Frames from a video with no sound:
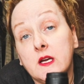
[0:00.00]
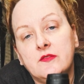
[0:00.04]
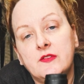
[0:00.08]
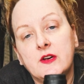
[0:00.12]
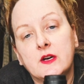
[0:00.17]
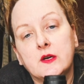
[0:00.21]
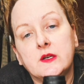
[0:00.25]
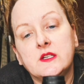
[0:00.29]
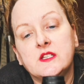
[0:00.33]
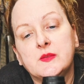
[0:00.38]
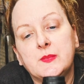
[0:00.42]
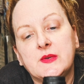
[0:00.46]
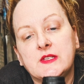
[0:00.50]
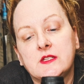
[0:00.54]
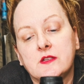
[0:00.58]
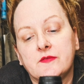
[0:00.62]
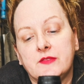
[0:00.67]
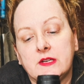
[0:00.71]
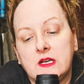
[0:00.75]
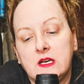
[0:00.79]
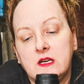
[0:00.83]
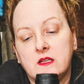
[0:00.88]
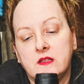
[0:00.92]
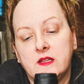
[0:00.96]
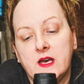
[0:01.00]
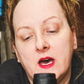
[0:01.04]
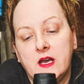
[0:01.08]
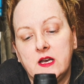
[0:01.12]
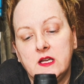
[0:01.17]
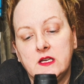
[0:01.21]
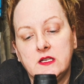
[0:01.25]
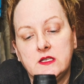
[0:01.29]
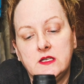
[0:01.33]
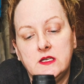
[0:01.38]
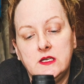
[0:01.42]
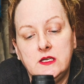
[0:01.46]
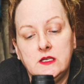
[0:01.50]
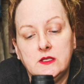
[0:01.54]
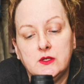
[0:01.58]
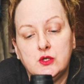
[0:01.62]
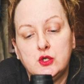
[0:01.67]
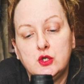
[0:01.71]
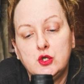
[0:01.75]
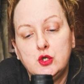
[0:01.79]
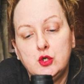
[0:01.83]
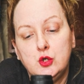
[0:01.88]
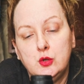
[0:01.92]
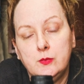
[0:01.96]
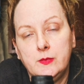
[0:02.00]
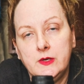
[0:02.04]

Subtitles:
very specific in that it needs to